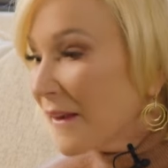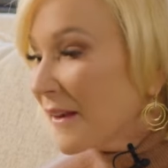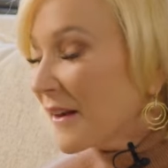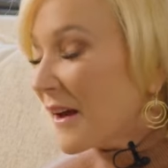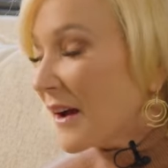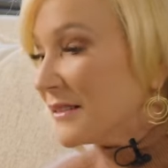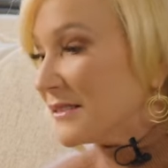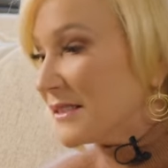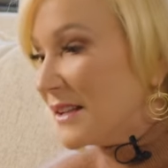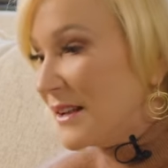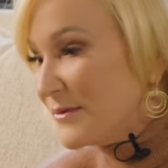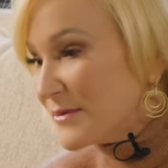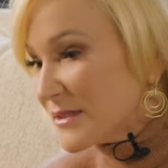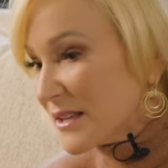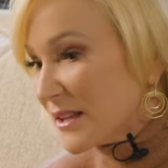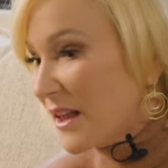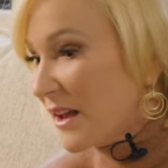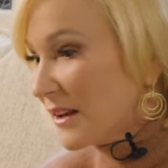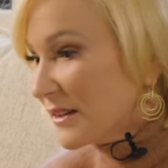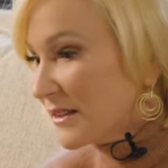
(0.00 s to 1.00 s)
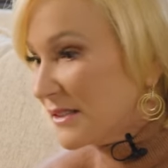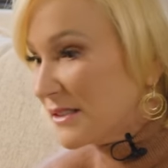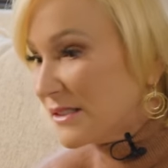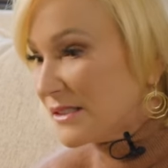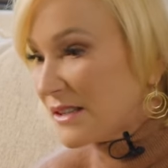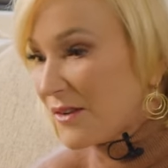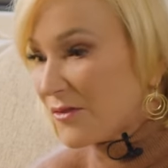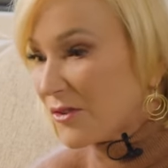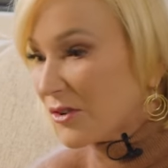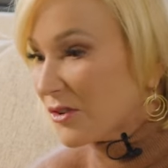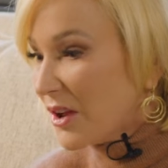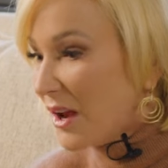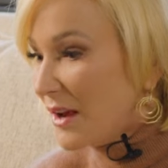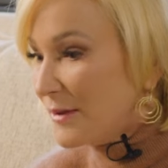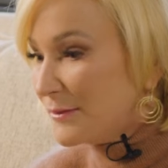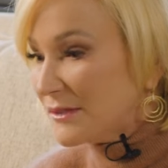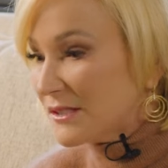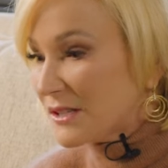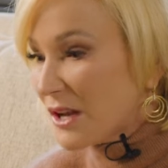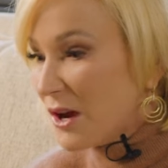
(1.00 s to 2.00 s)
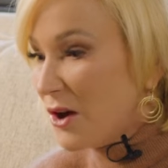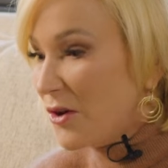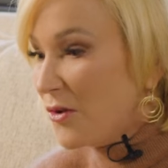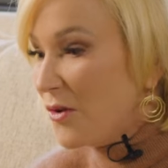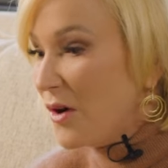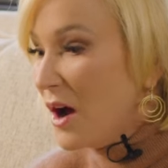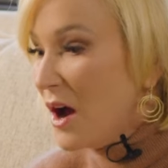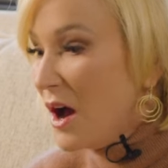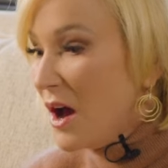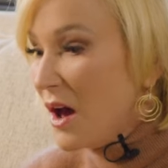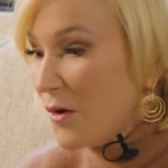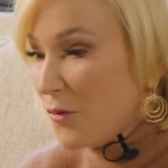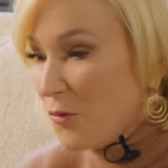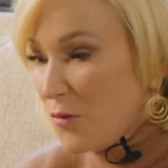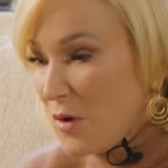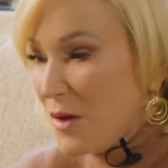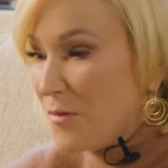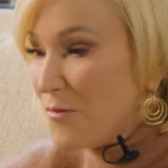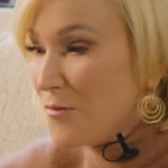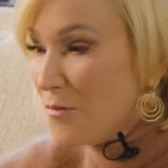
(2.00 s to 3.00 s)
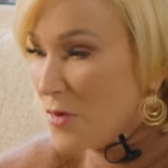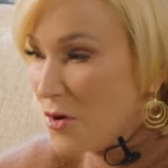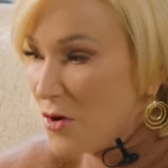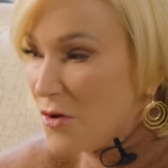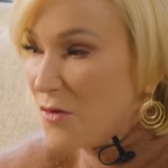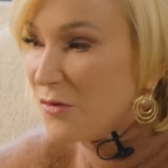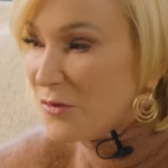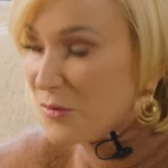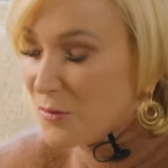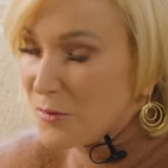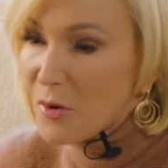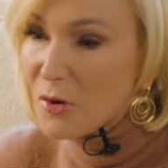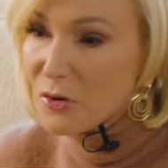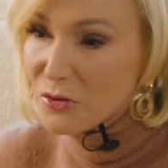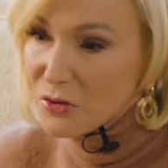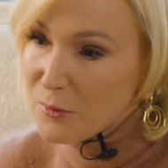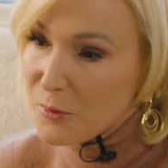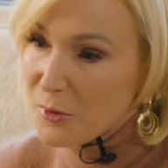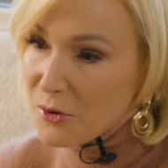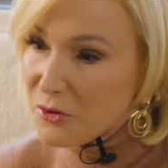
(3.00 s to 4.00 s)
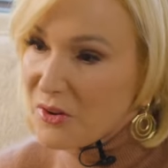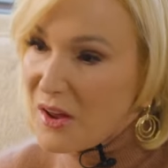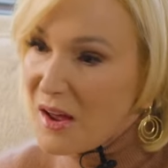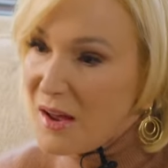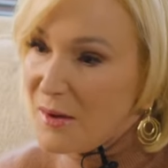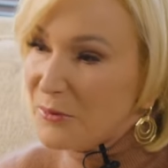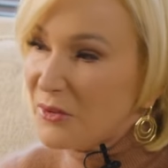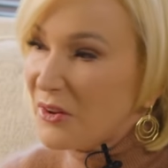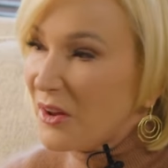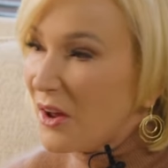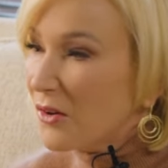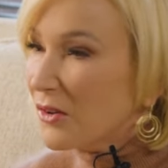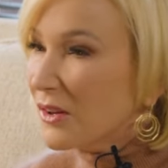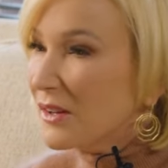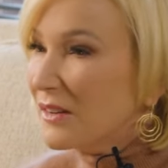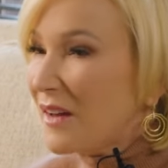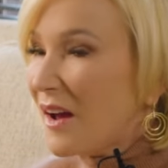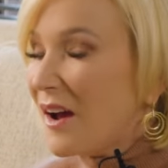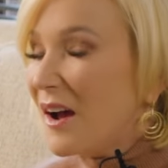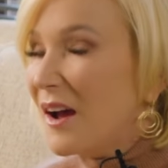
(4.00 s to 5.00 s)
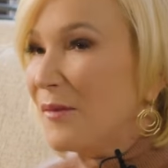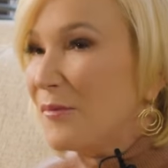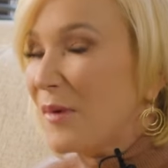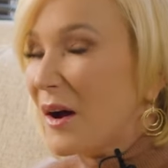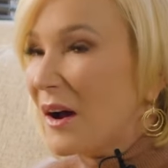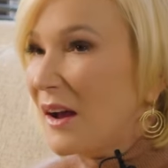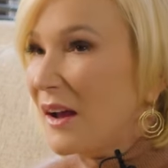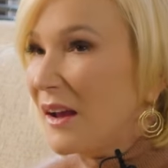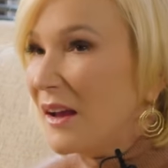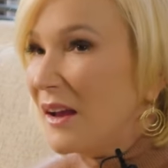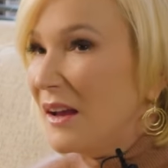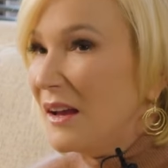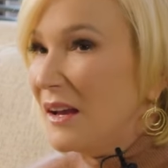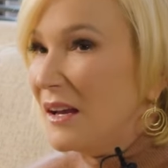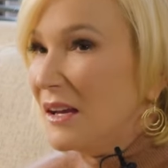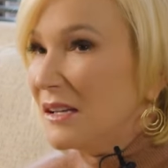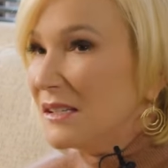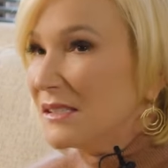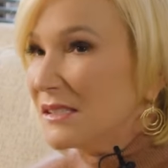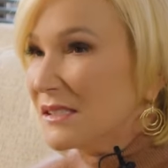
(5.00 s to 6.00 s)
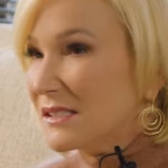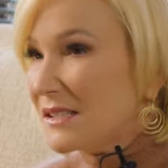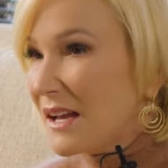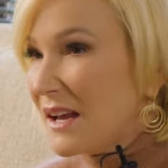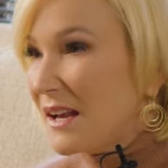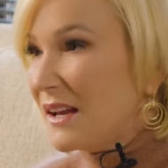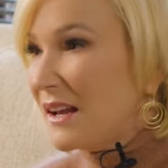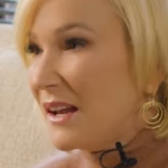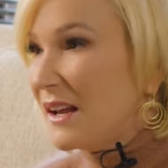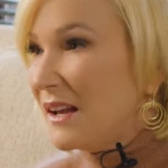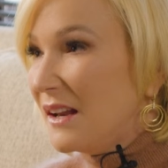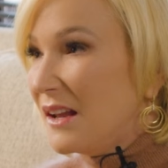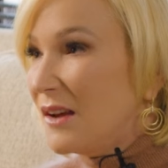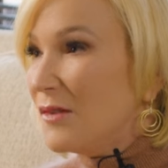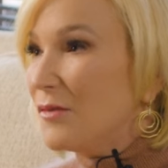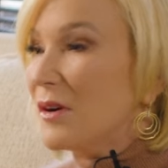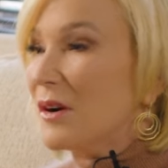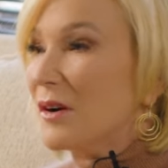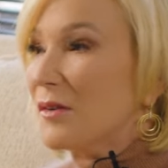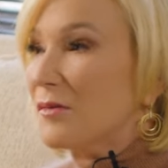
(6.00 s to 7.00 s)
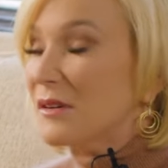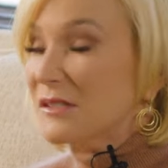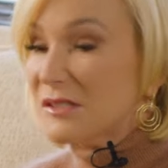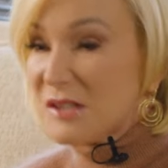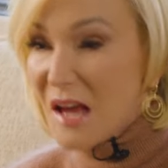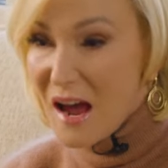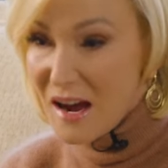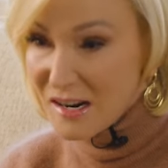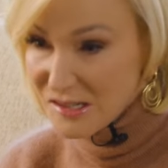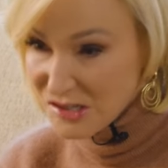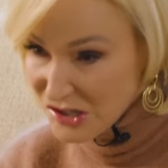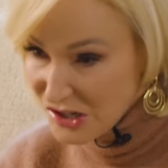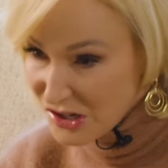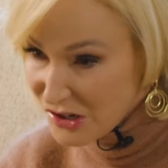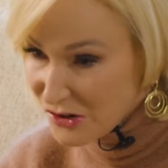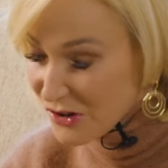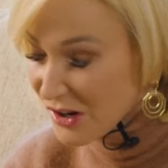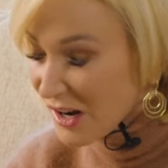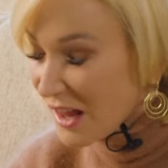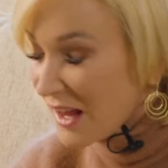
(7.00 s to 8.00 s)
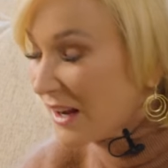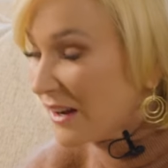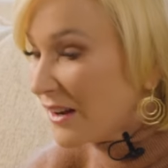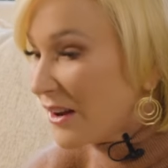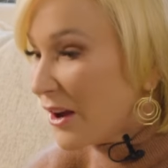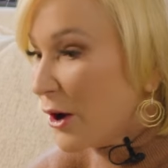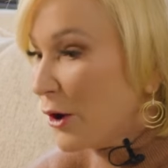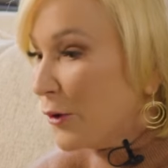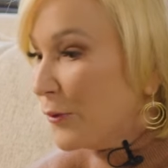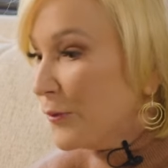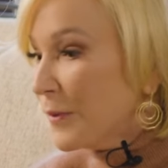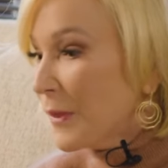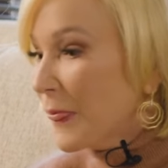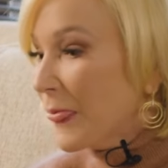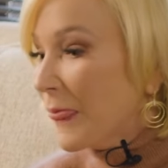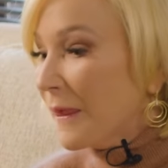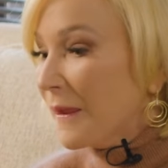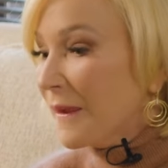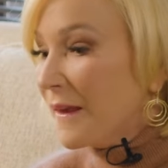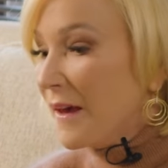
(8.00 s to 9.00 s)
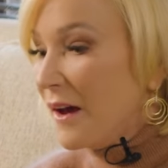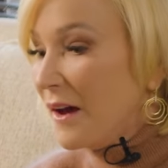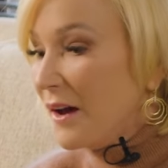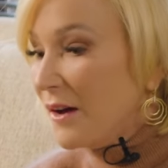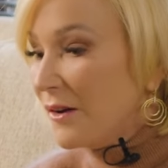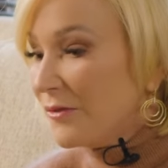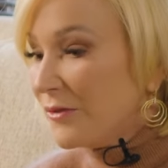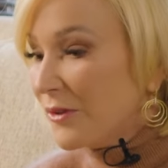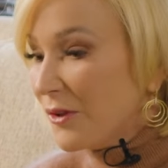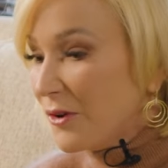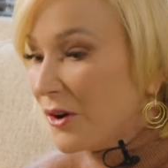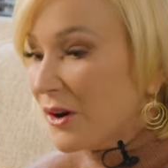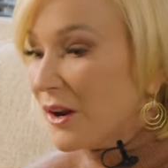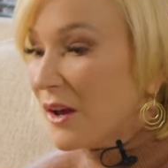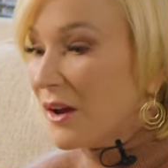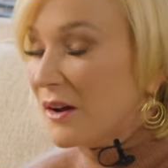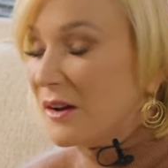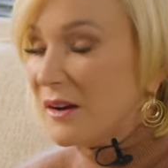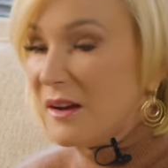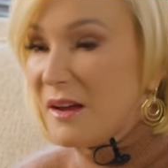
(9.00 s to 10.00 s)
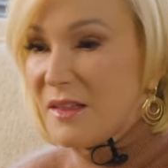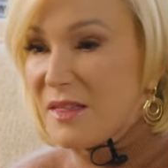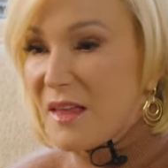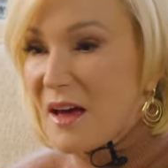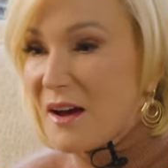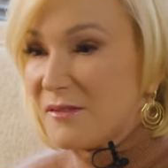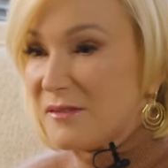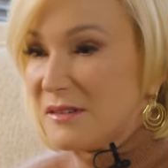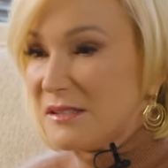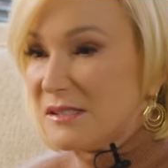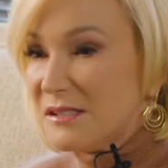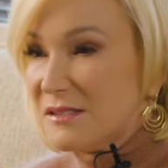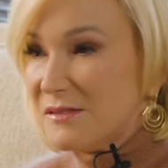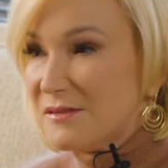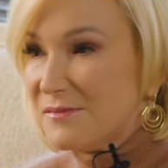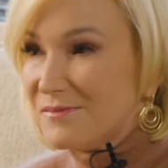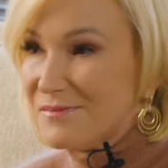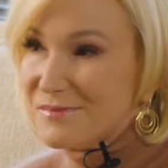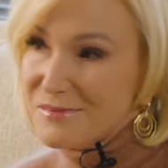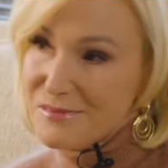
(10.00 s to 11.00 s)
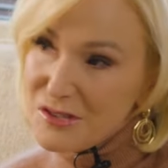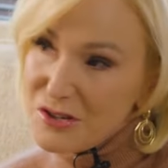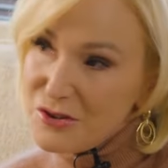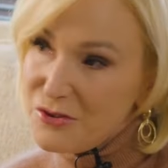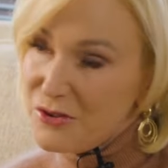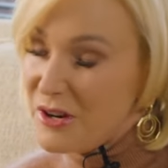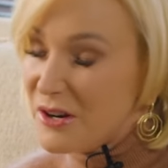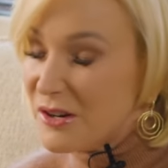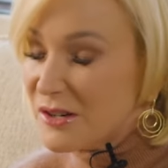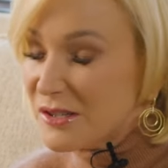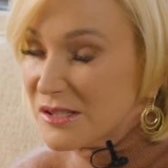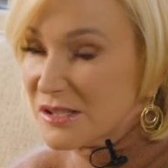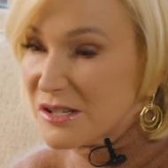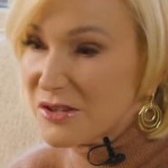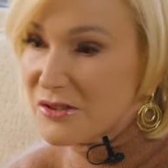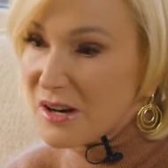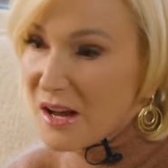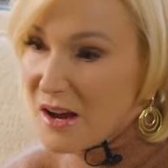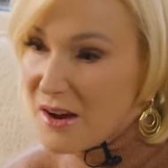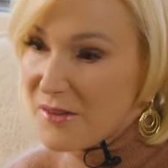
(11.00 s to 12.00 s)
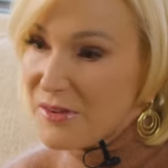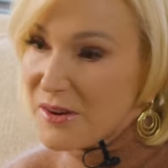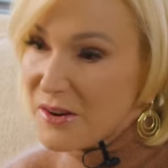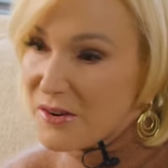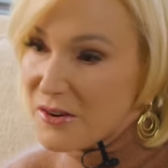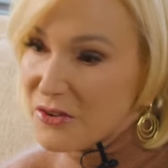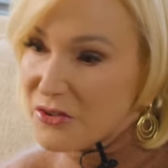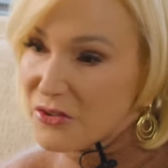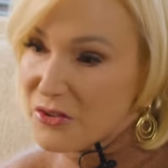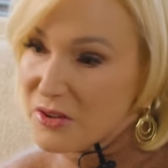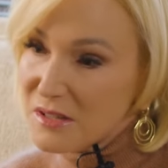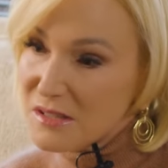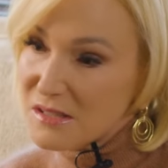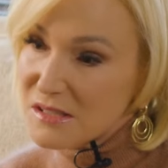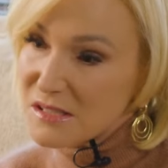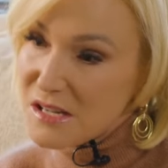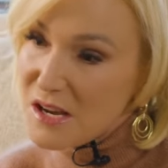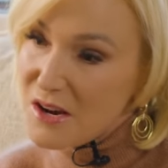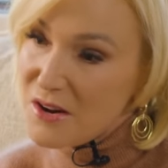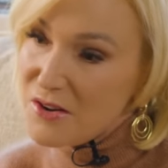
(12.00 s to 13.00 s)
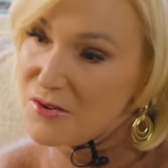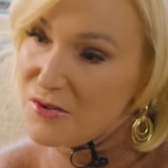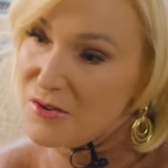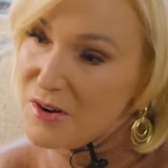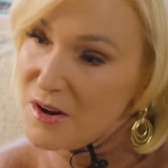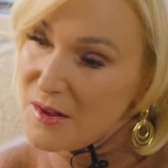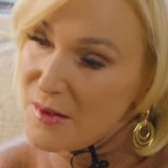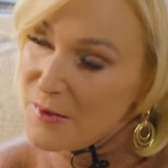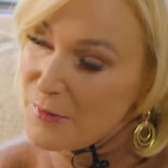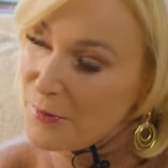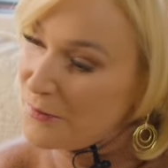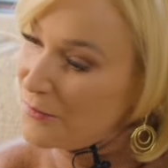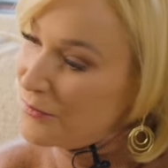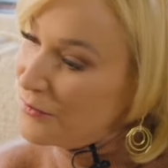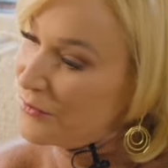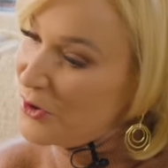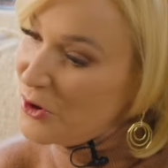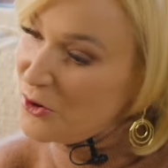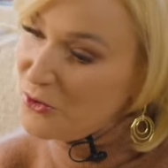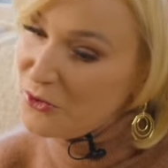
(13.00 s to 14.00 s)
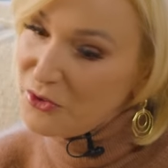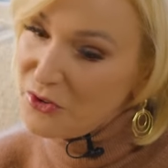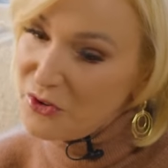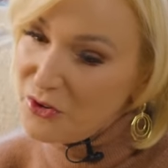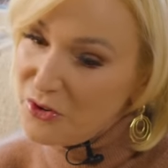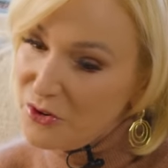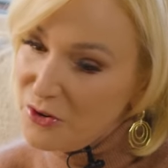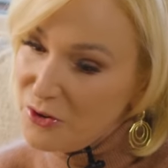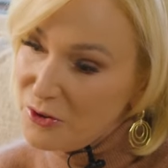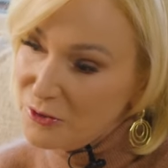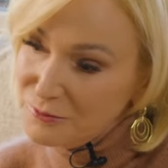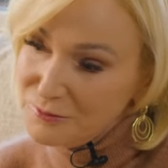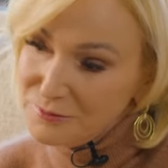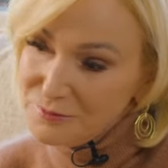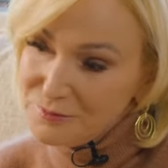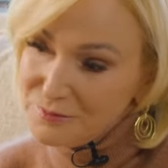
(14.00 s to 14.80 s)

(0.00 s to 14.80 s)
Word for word: got deep selected several times, so we moved multiple times. The only time I stayed anywhere was actually Orlando, uh, Florida, and that was two years, two and a half years. So due to